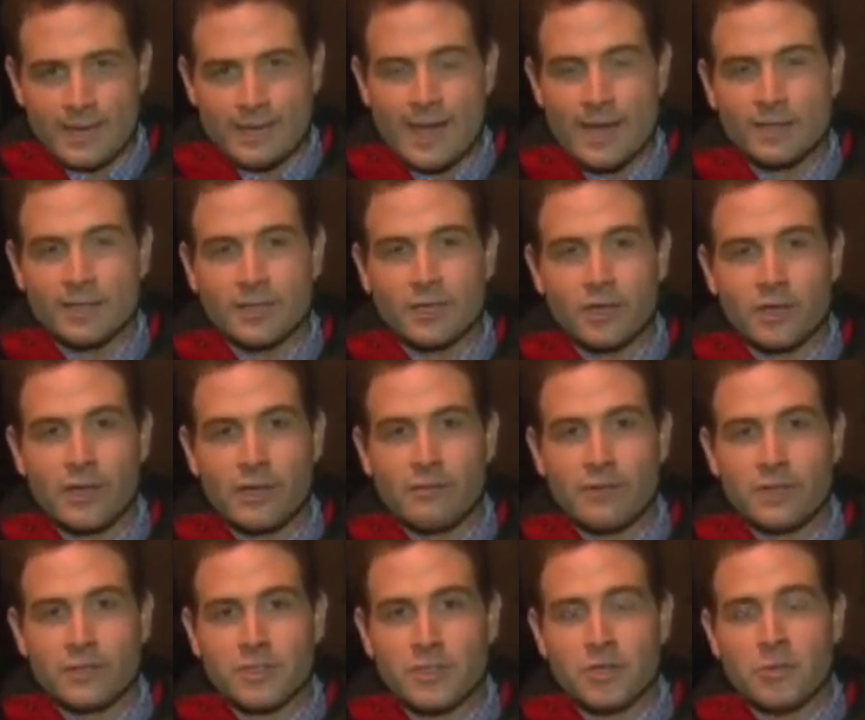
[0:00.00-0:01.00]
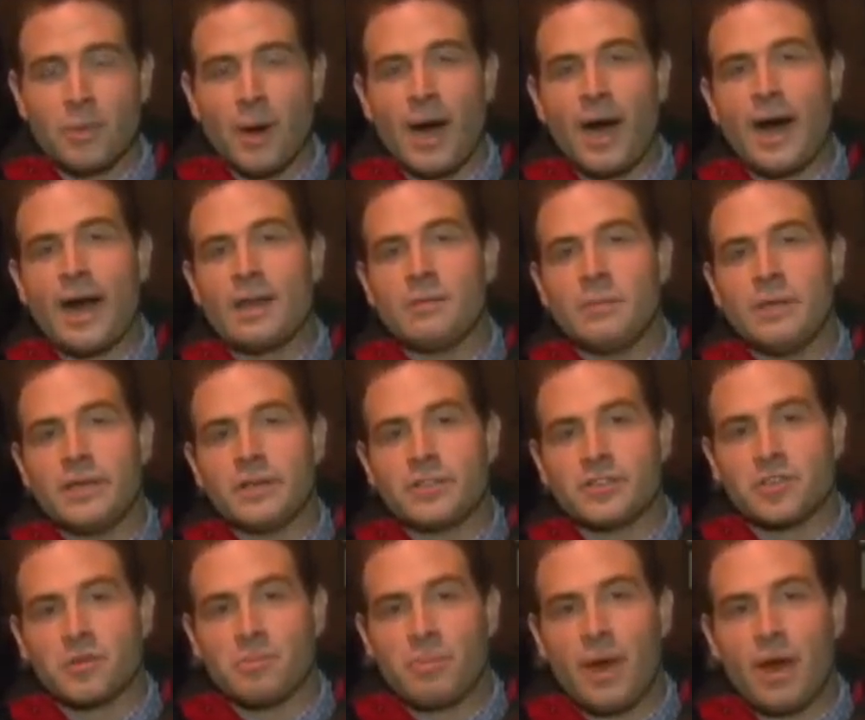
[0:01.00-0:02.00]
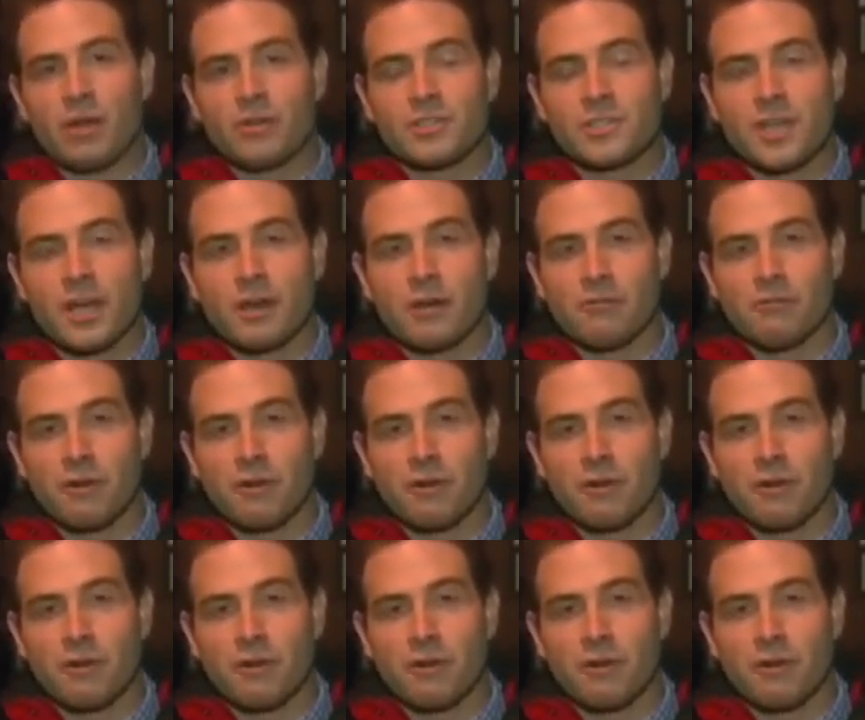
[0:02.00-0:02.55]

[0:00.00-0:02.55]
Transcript: Kelly, good evening to you. Behind me is the Pell Center